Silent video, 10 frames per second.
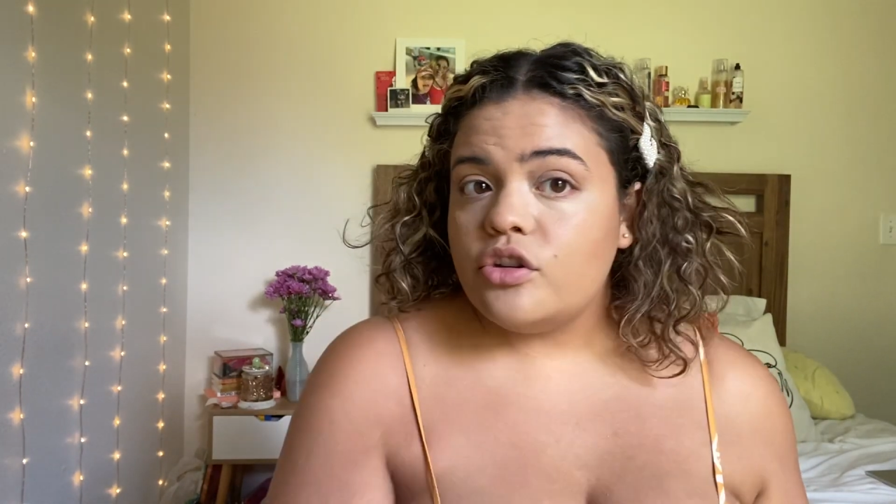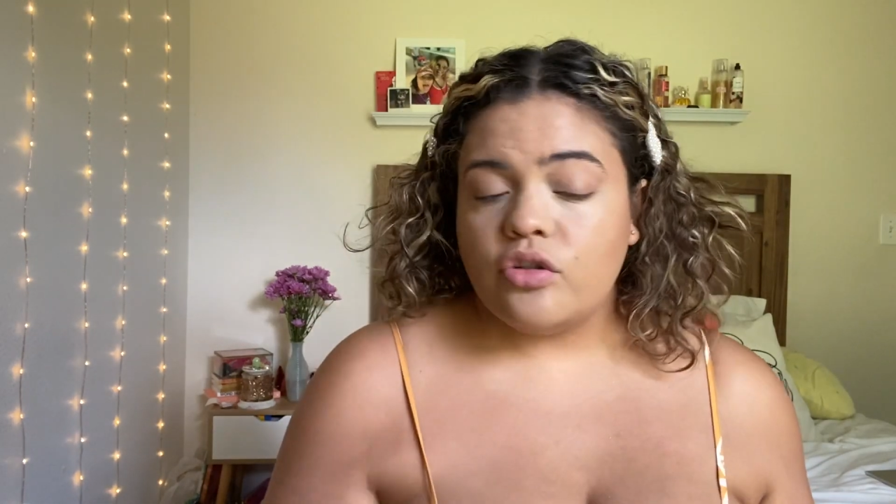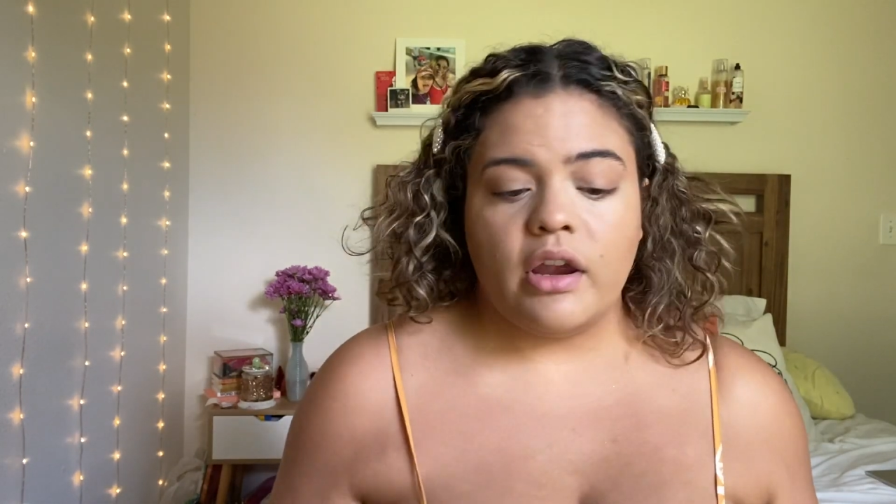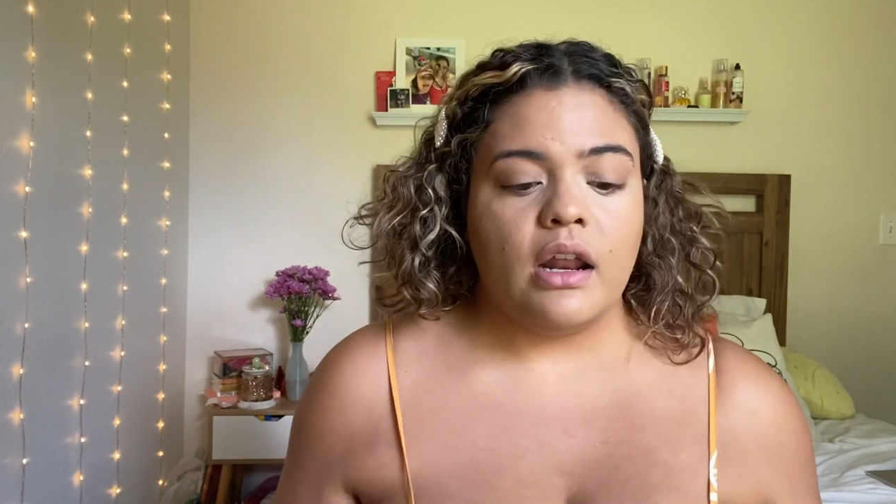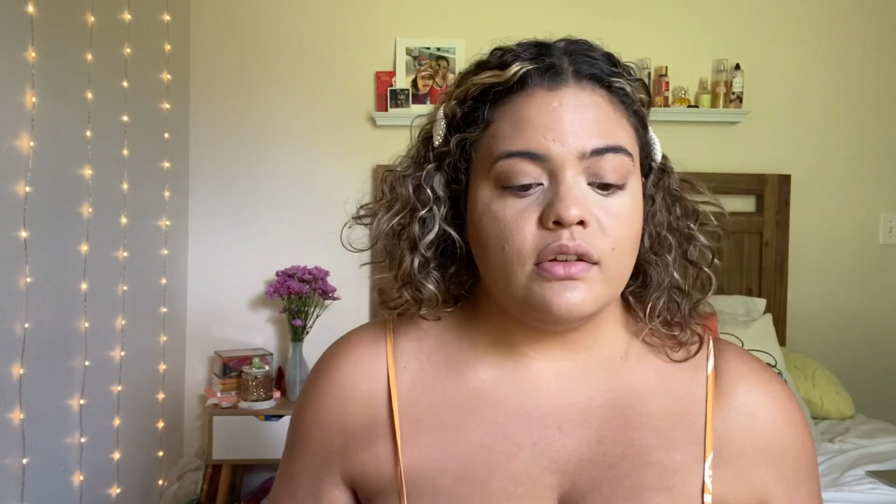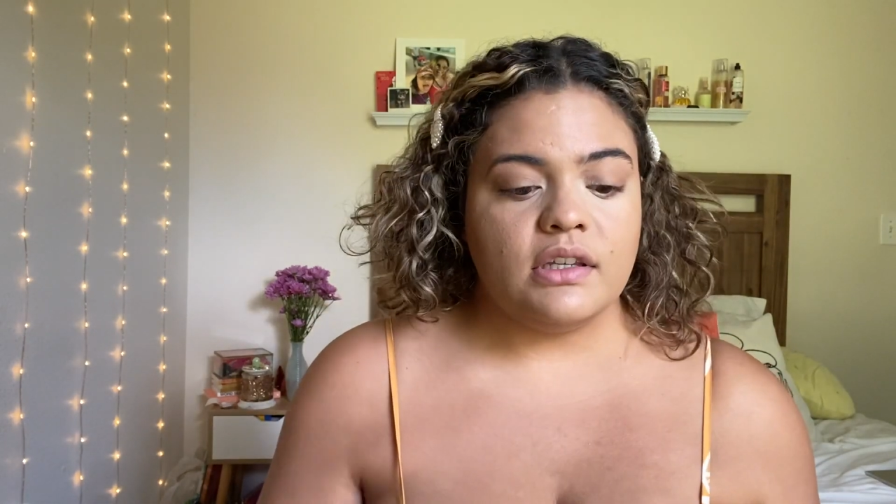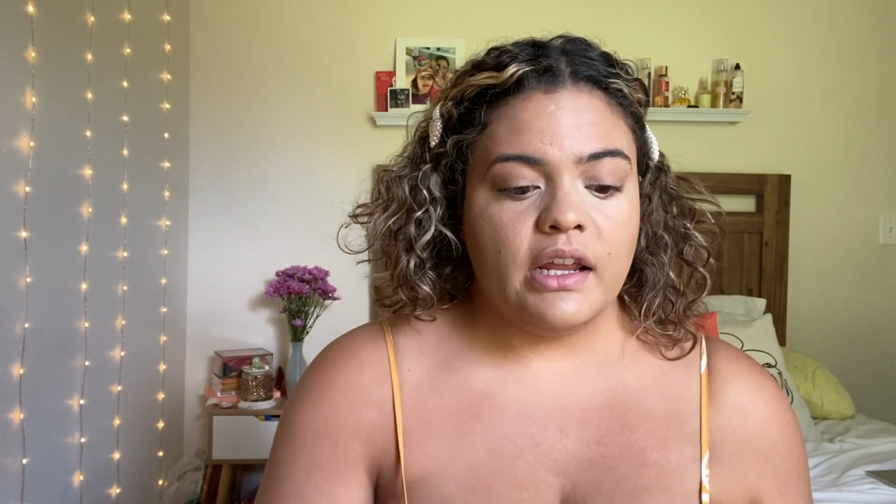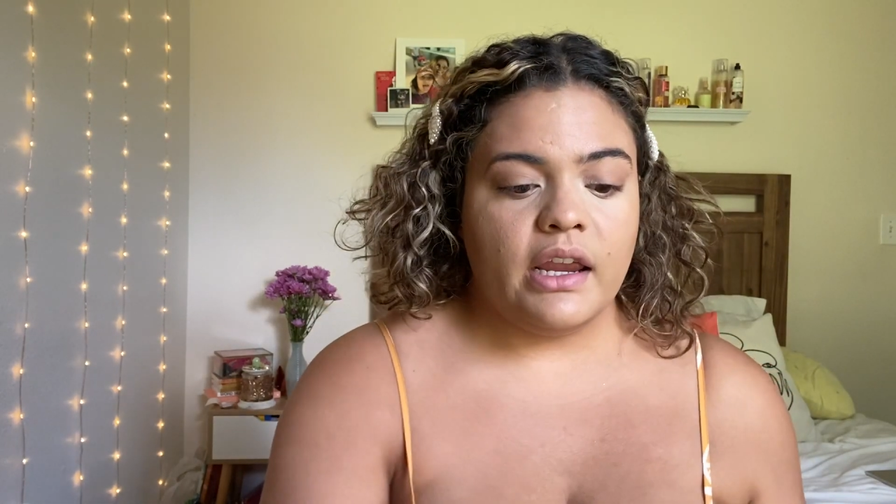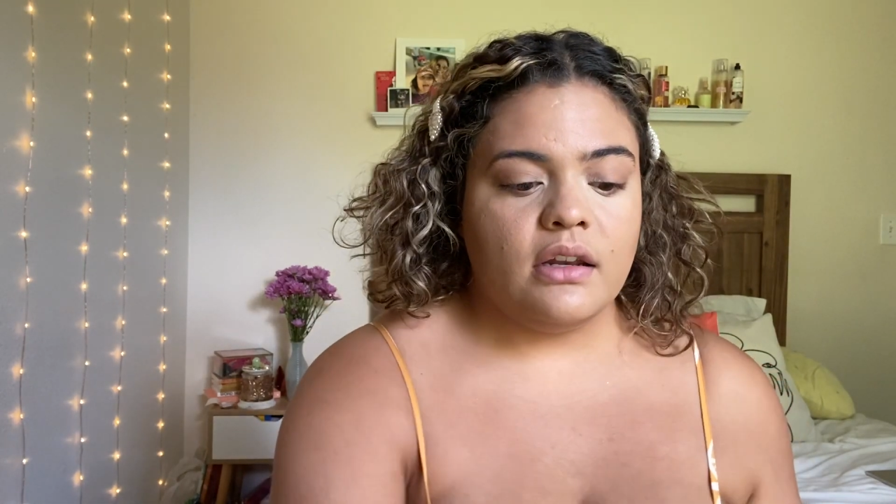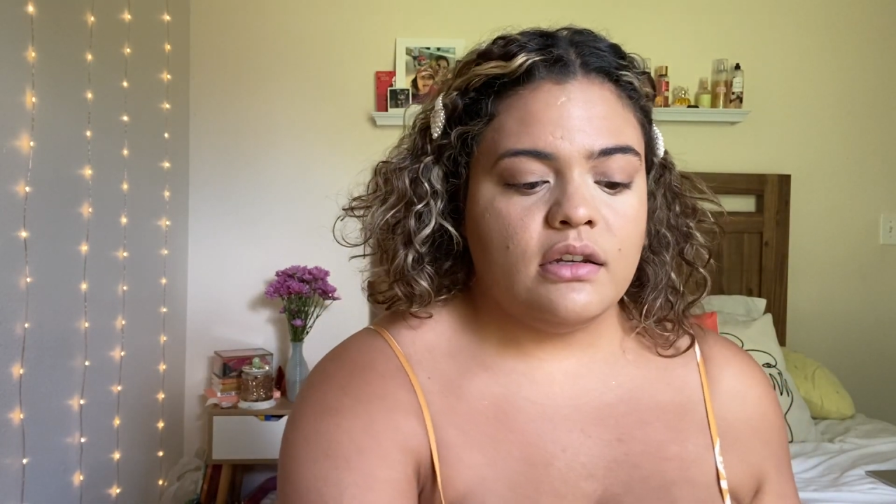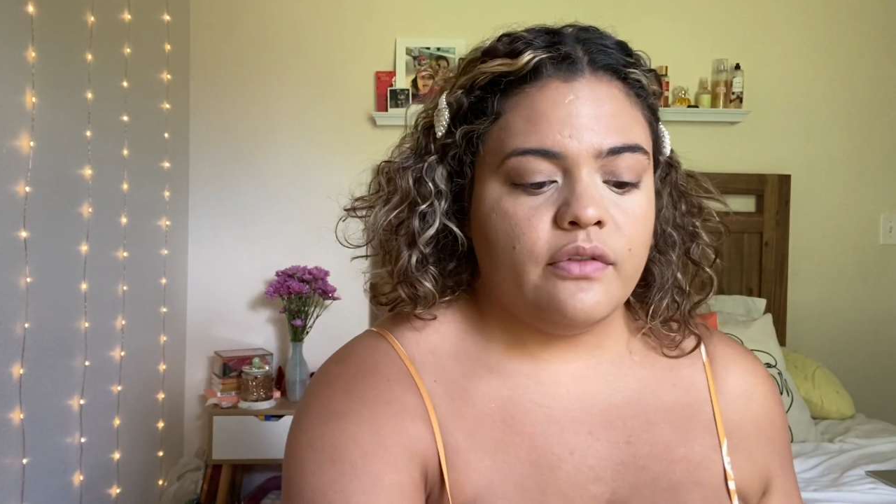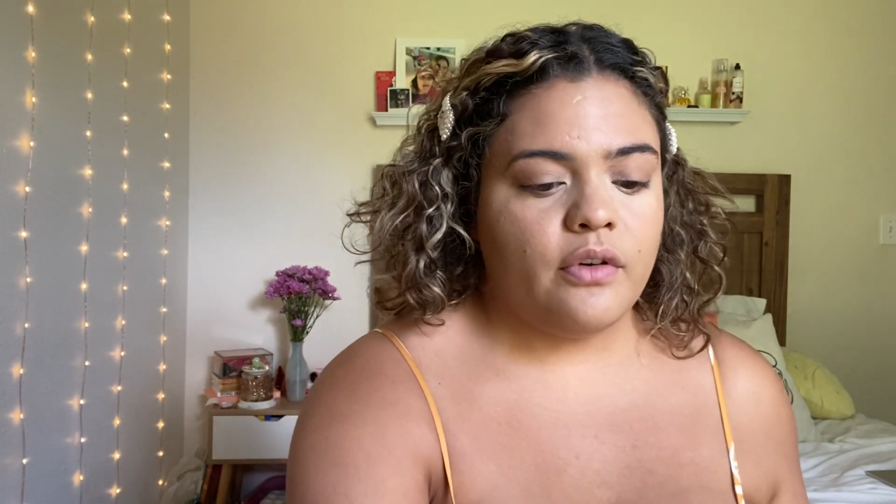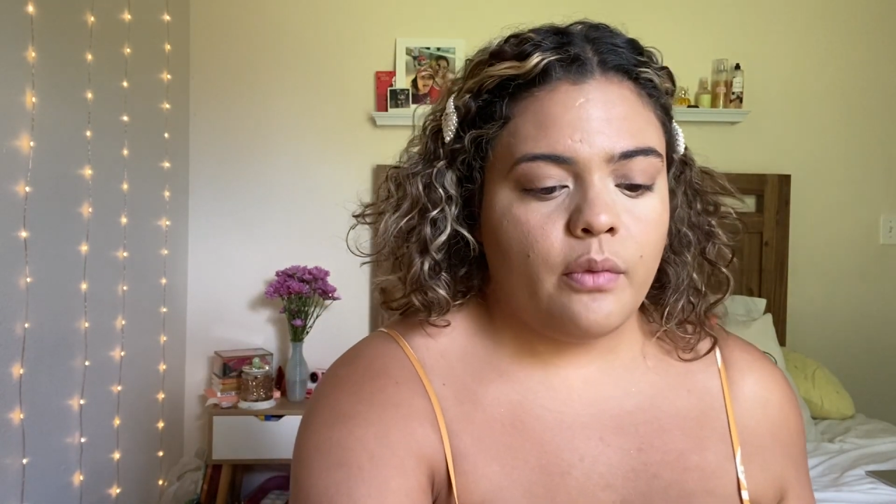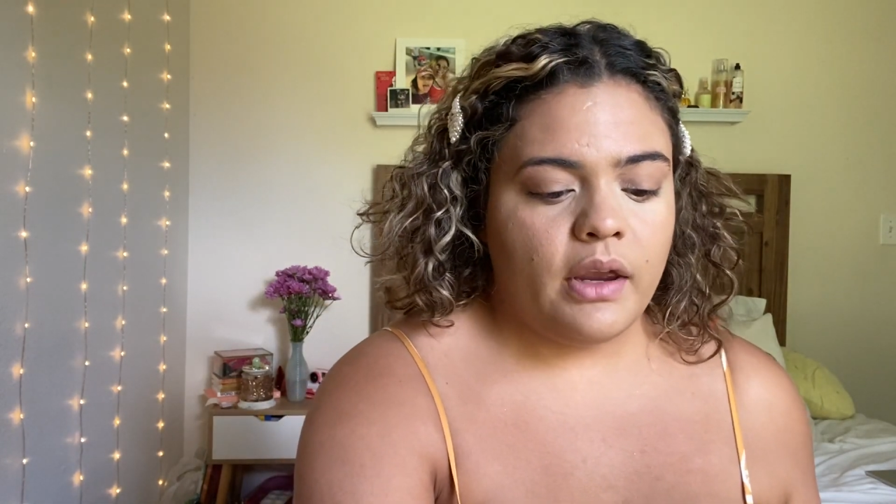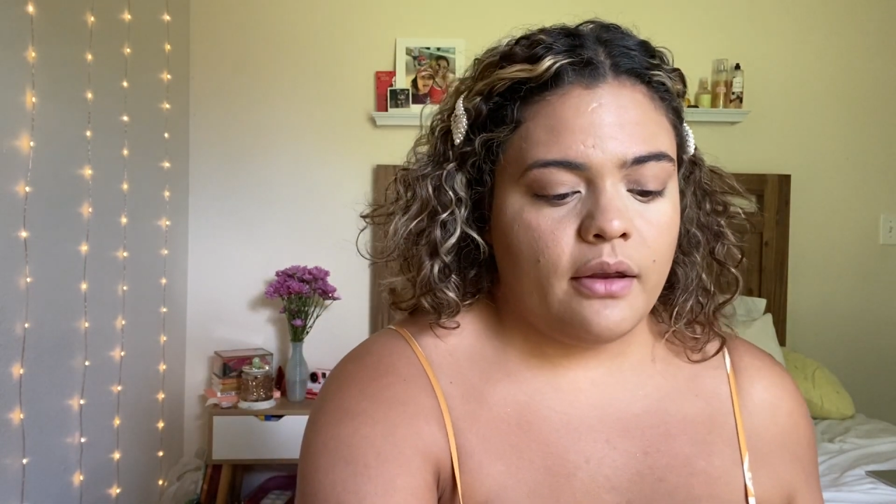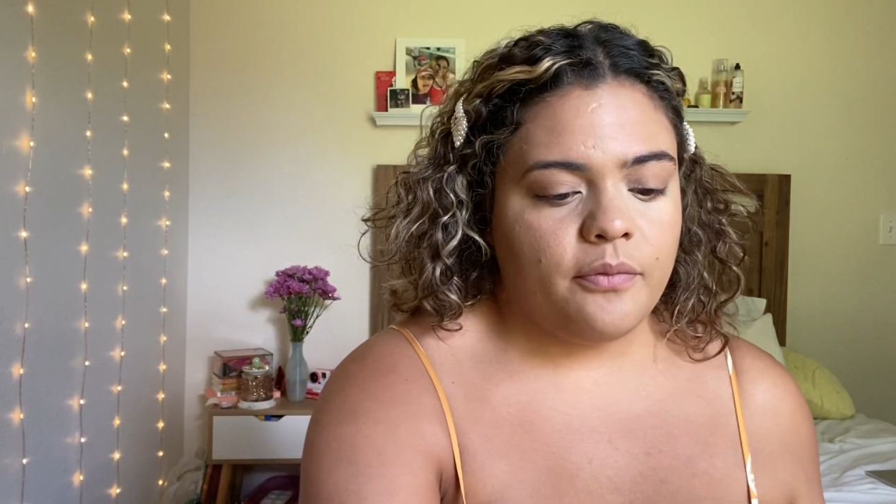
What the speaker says: try it out today in a different way.